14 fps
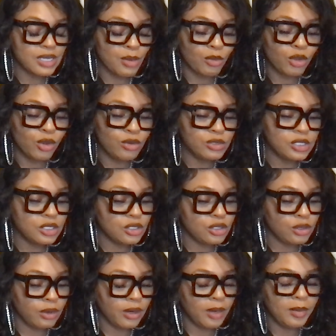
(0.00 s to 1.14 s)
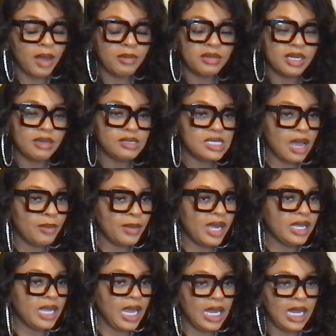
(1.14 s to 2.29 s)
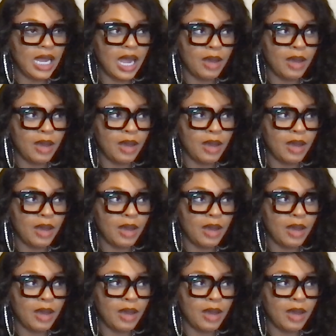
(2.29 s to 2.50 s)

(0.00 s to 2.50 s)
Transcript: I'm closing the door. I'm coming outside my gate.